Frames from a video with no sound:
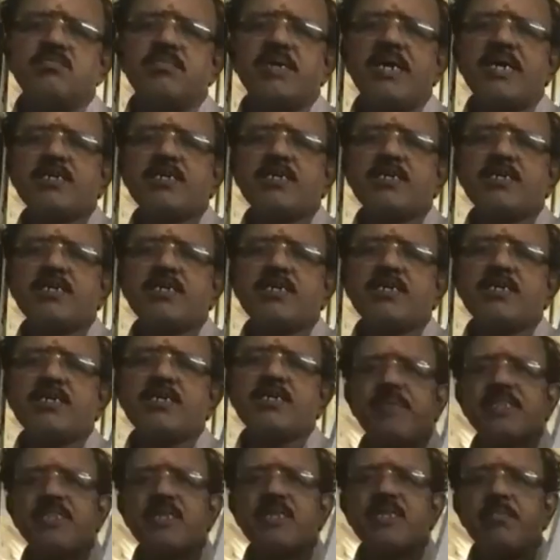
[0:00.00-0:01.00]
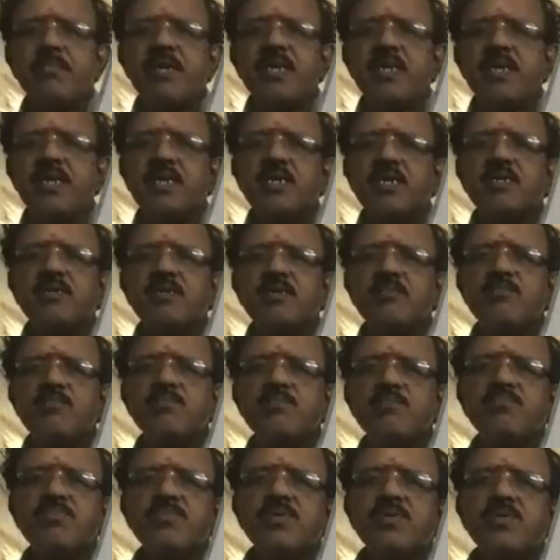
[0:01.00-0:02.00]
Macroscopic, the meaning,
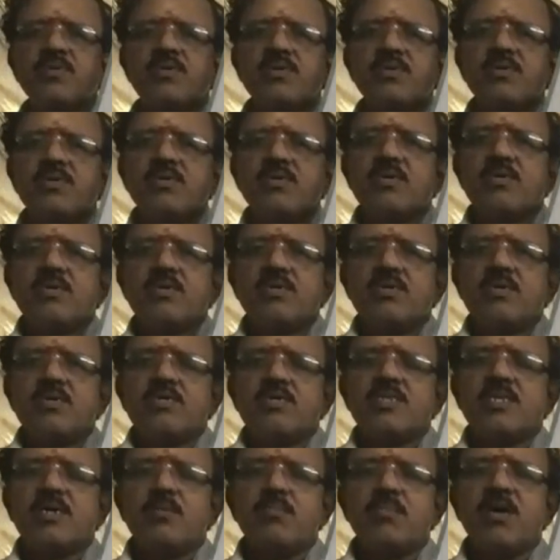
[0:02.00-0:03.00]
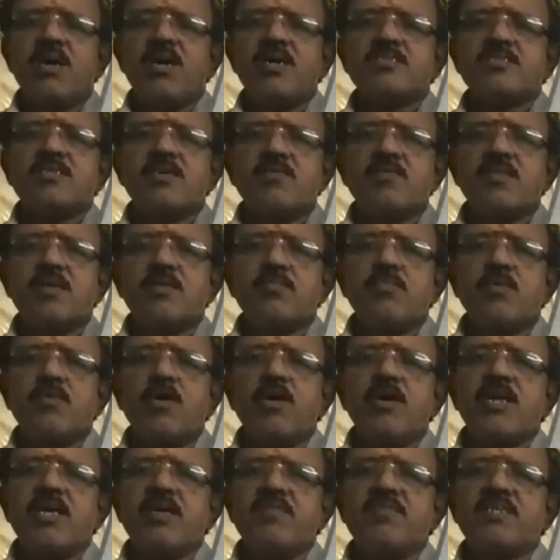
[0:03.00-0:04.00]
the mass of the
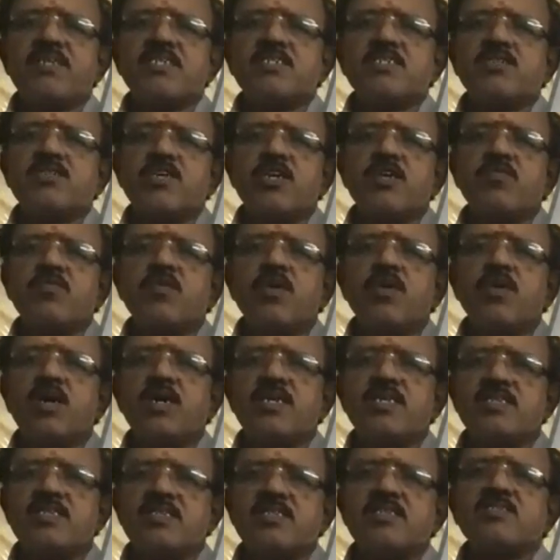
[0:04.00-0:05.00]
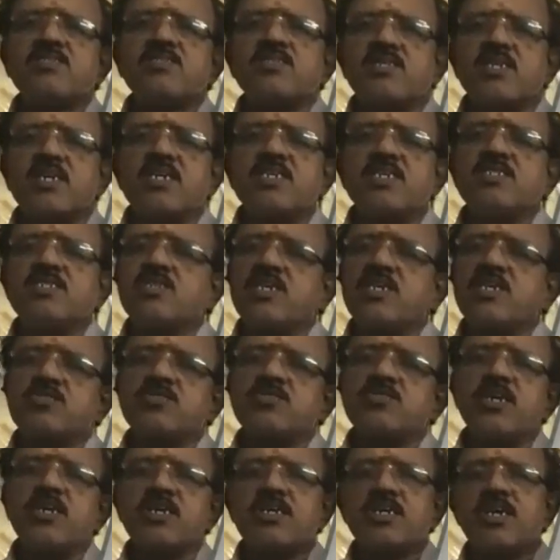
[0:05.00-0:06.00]
body is involved in this is
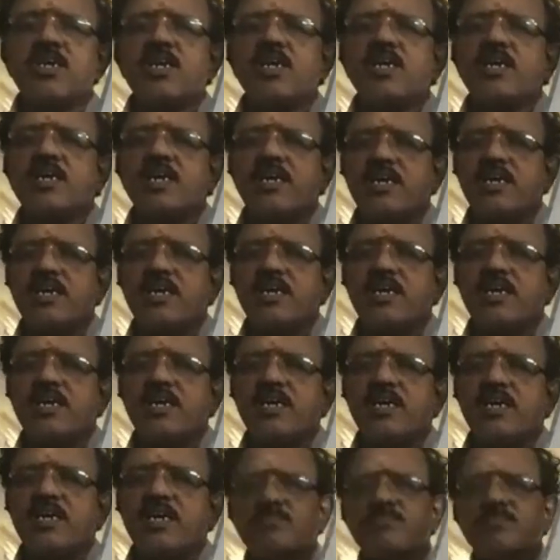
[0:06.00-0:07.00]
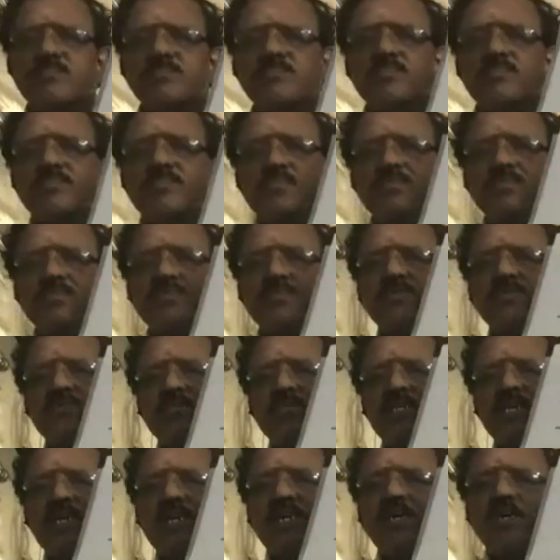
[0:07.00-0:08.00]
extraordinarily high.
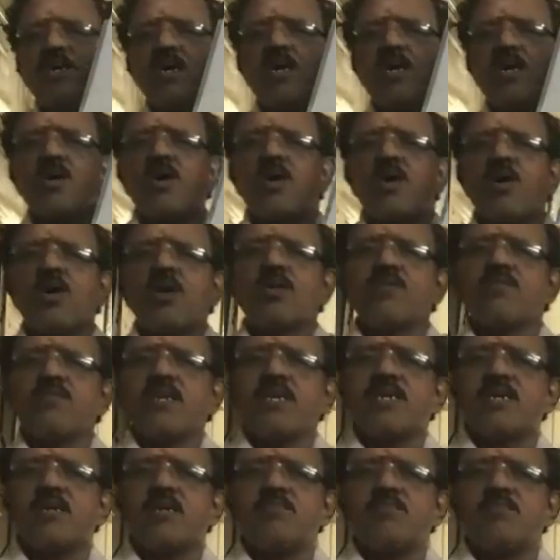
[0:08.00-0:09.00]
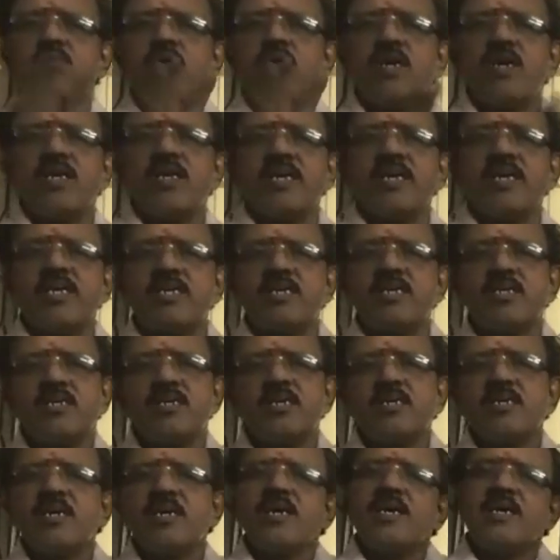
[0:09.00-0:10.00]
So that and all will come only in
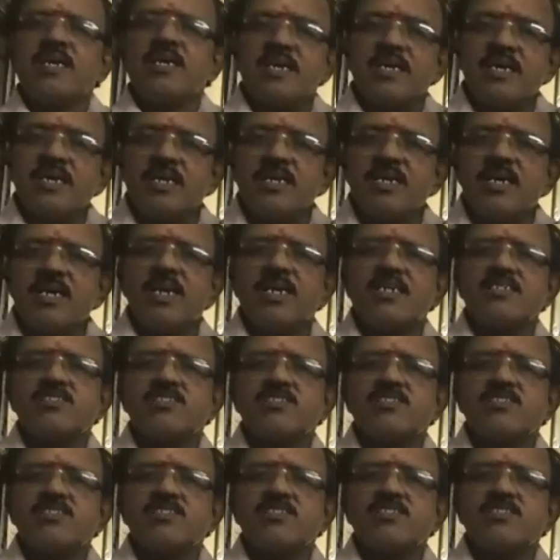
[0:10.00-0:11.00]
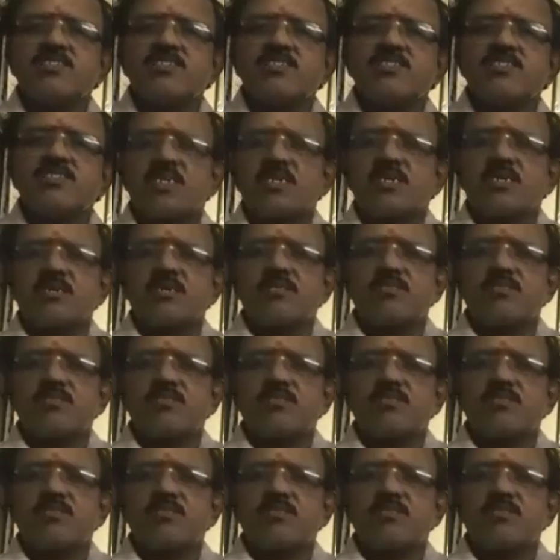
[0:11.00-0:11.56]
inelastic collision.